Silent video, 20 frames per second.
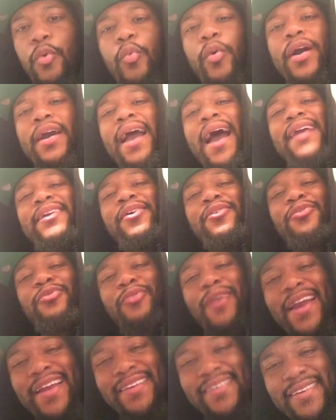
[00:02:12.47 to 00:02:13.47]
What kind of
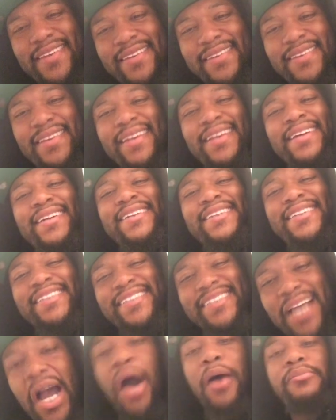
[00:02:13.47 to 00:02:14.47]
racist,
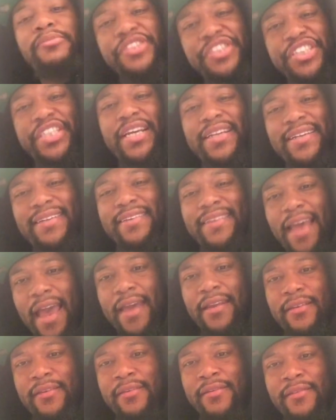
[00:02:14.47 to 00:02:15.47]
dumb shit is
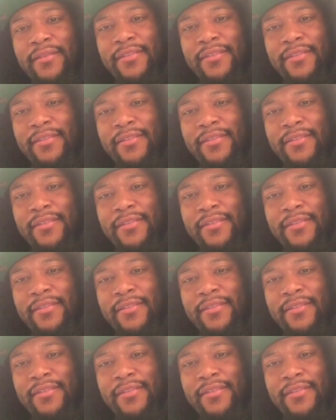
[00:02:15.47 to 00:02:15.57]
that?